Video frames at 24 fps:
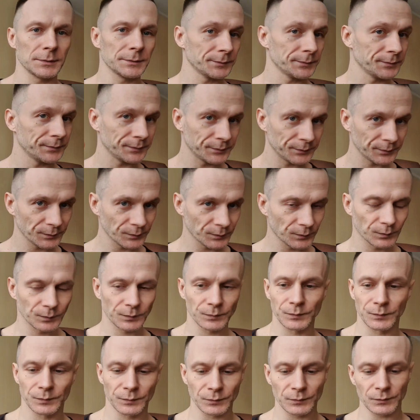
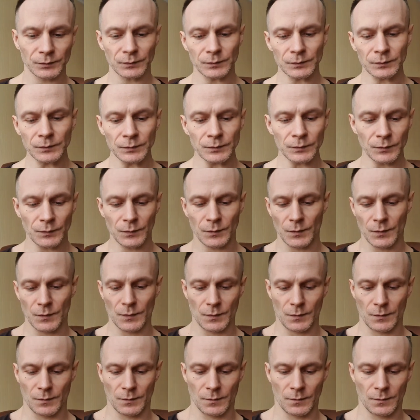
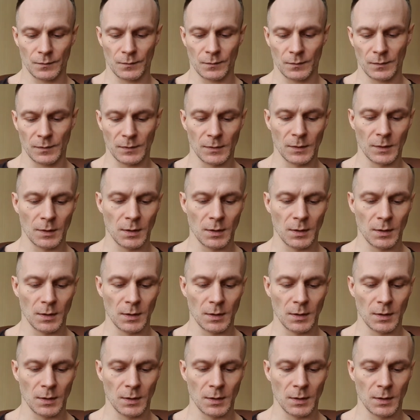[no speech]